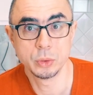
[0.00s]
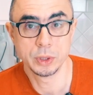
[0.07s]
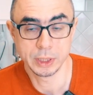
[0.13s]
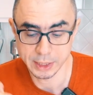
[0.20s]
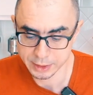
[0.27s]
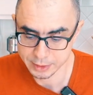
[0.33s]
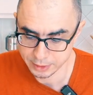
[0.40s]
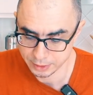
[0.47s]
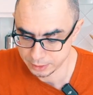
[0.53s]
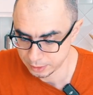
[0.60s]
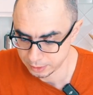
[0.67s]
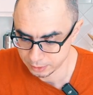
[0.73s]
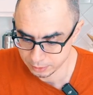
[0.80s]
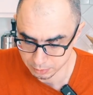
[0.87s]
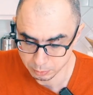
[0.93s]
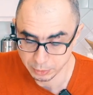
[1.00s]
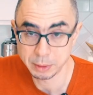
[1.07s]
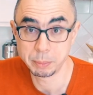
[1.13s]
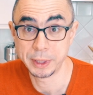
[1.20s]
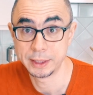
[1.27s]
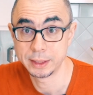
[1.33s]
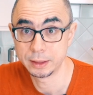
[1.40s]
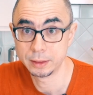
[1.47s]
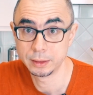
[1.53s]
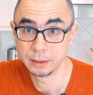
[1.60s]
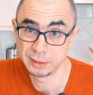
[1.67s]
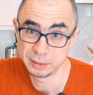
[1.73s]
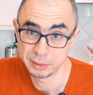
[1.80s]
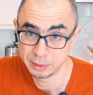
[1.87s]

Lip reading: another blood panel.